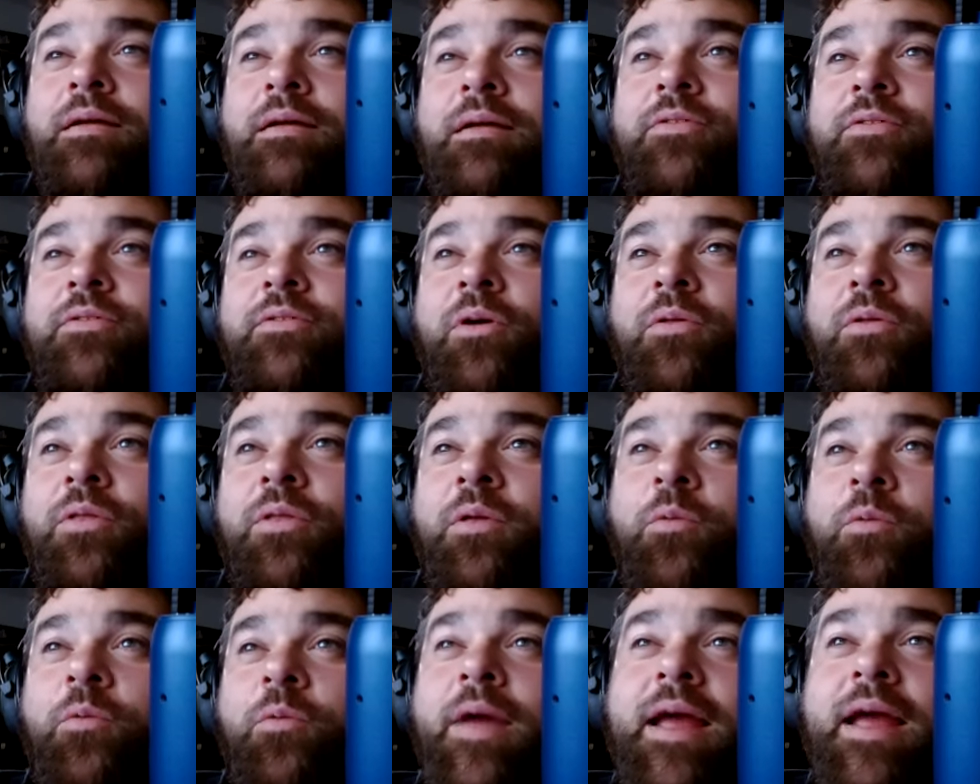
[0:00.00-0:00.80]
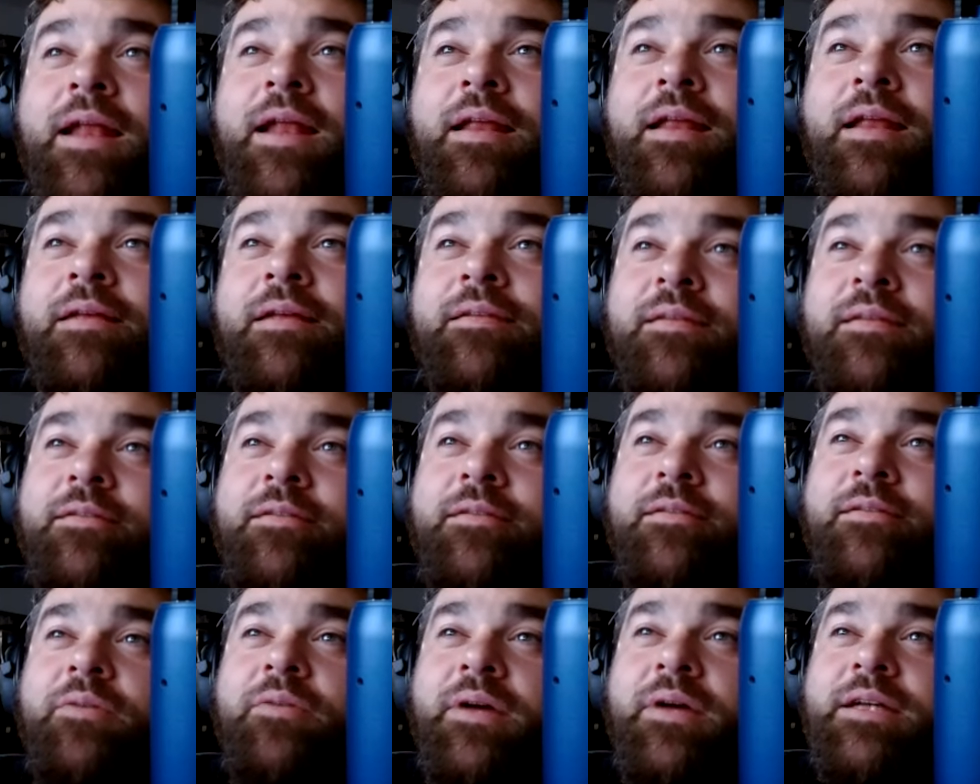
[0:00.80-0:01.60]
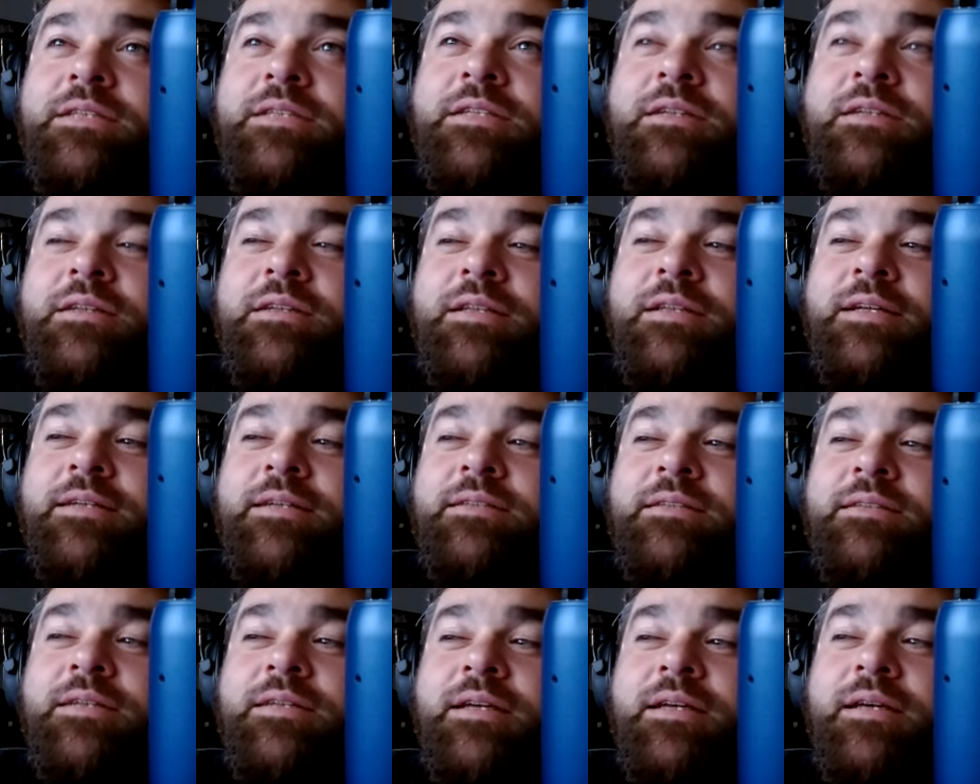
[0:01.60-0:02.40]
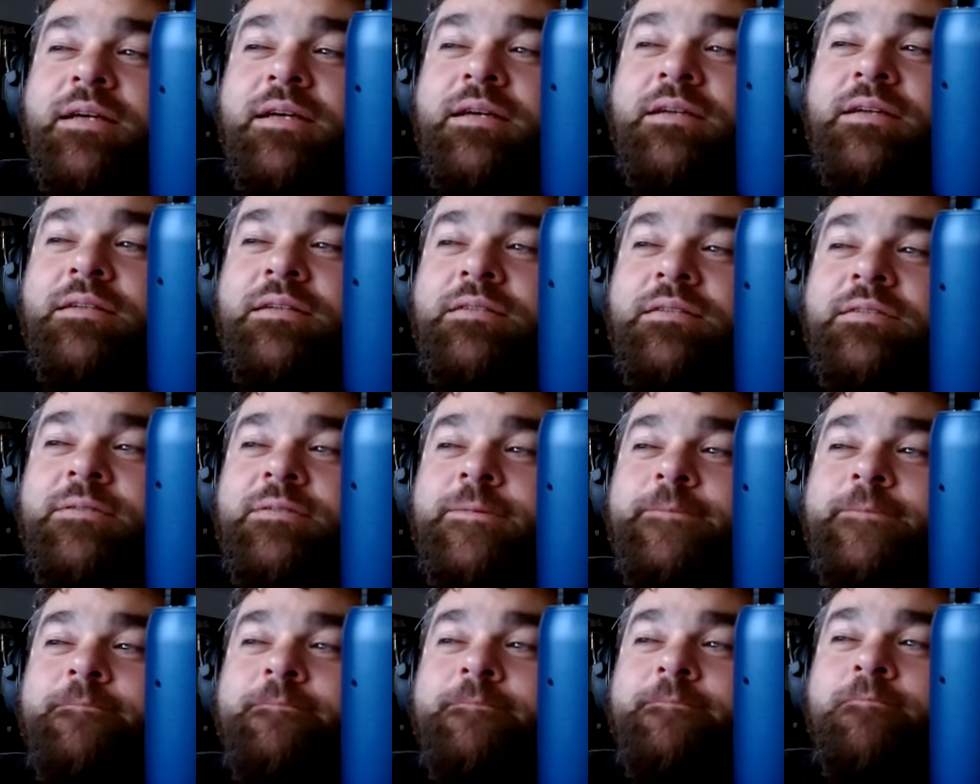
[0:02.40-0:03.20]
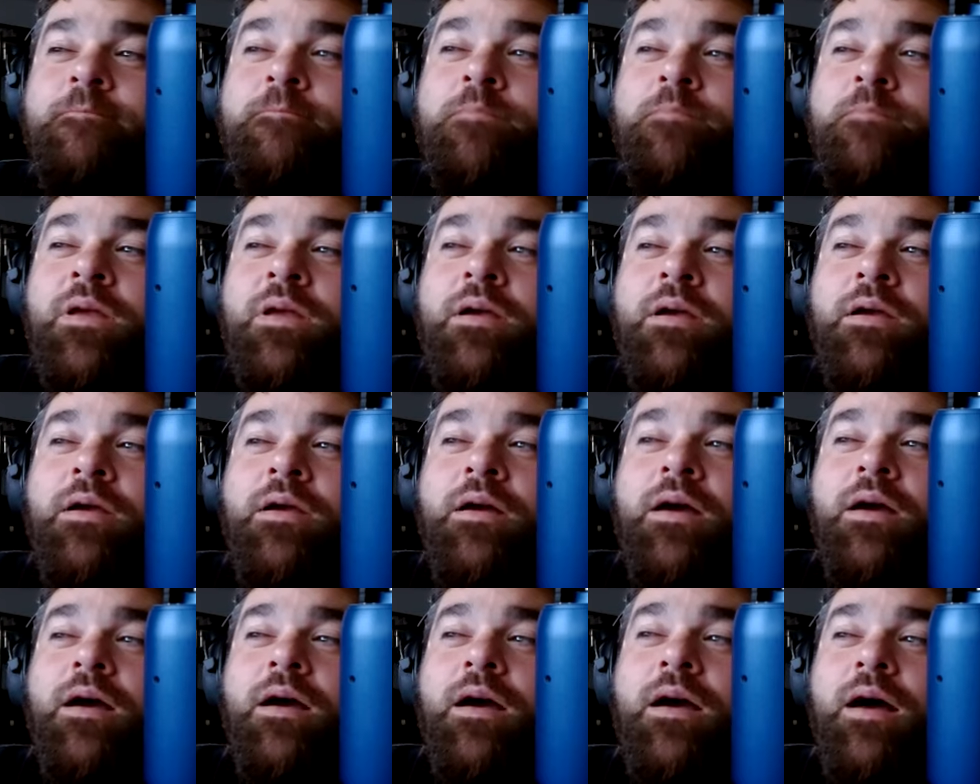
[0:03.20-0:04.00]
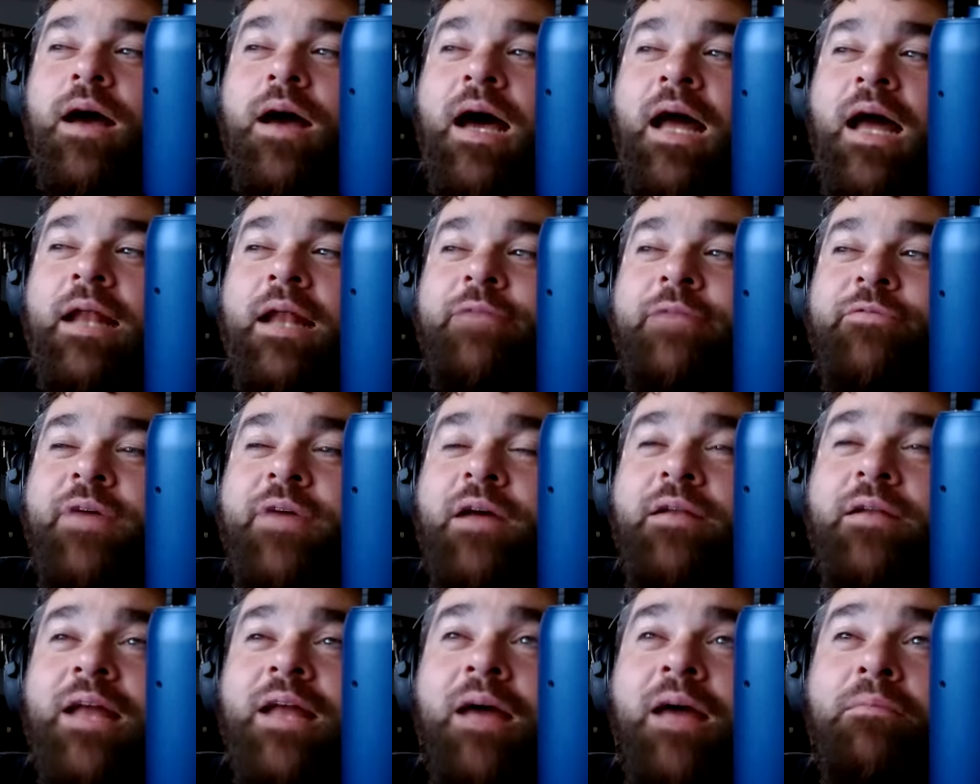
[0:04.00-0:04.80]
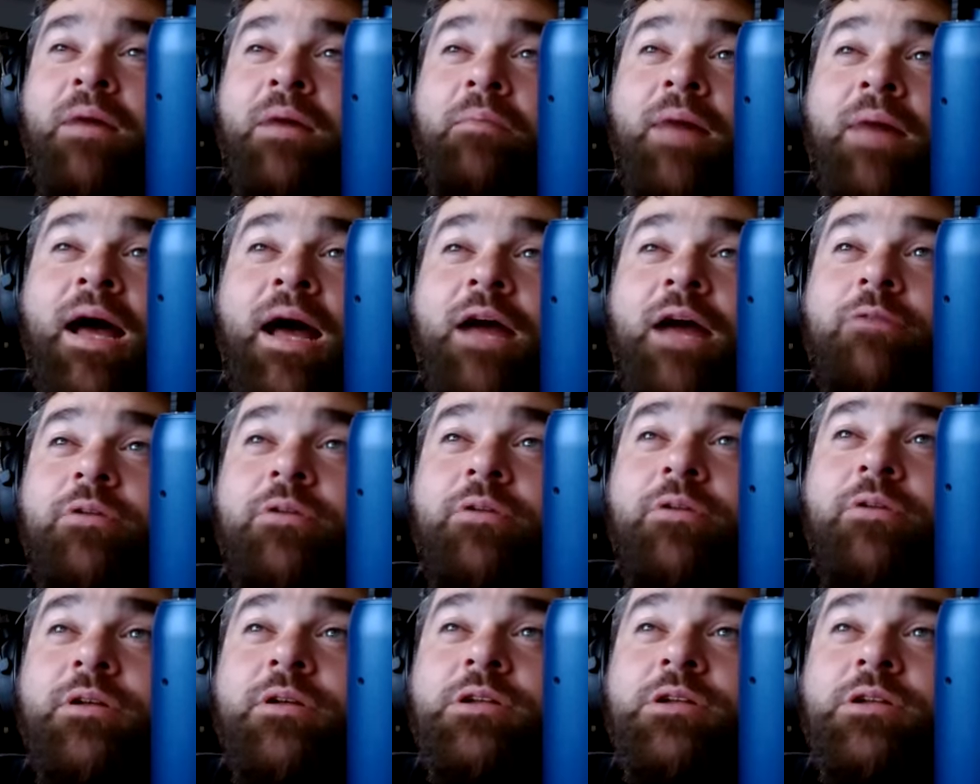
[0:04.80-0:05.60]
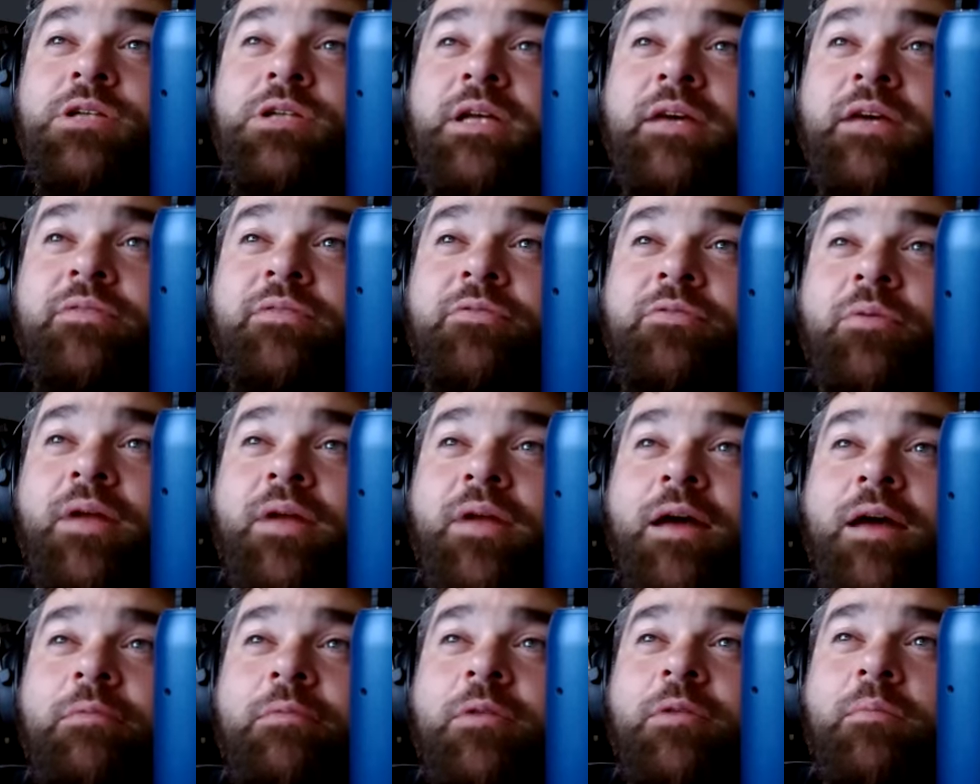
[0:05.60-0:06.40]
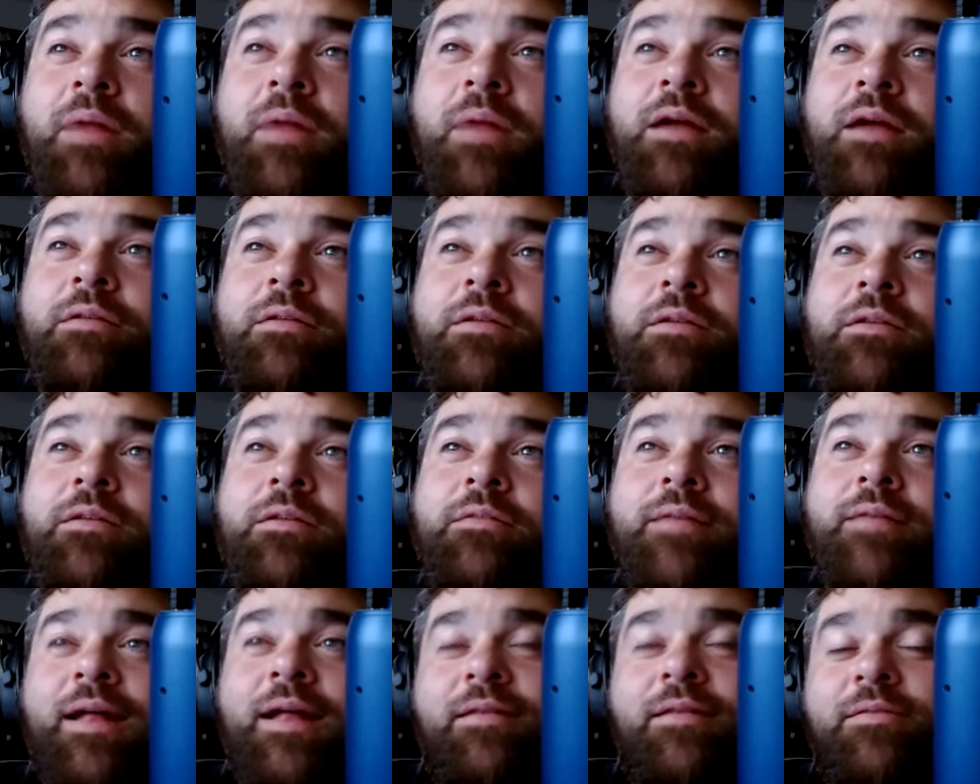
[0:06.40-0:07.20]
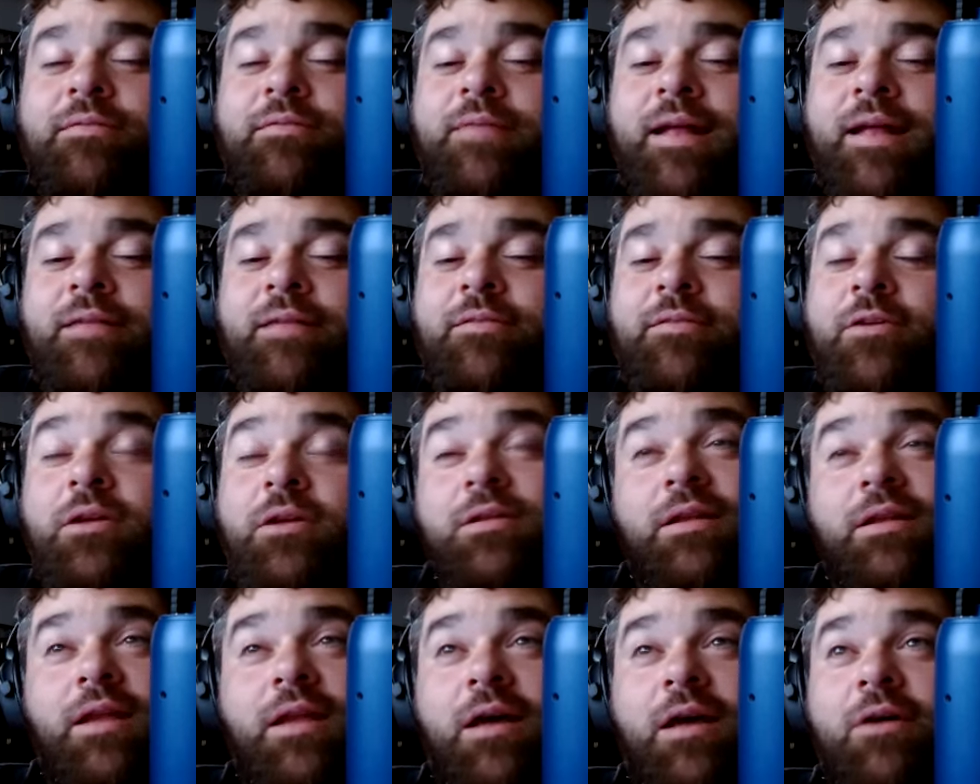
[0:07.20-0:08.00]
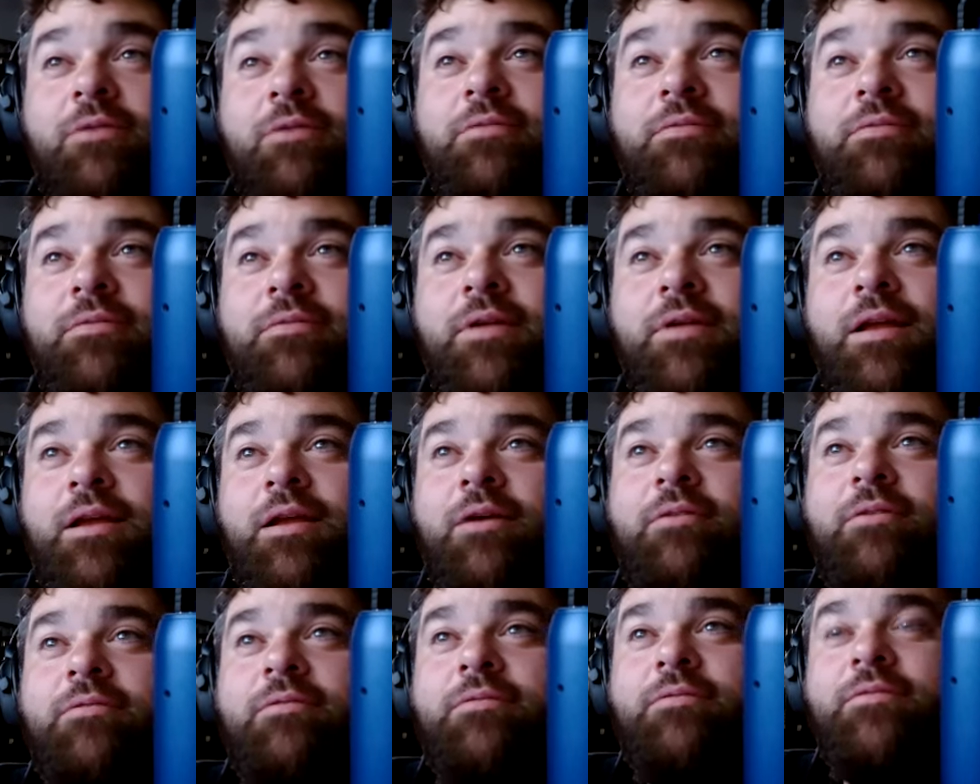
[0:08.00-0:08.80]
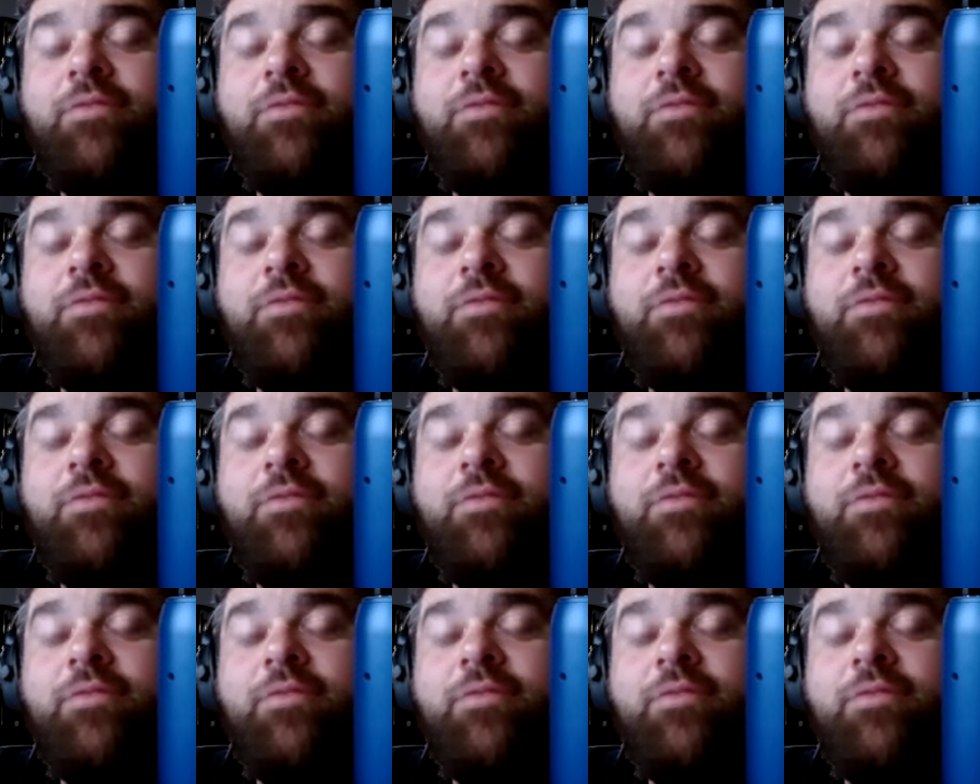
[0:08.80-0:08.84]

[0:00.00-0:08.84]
So the winning situation of this is I found out my bike wasn't going to shift when I come to Maryland. That's good to know, you know.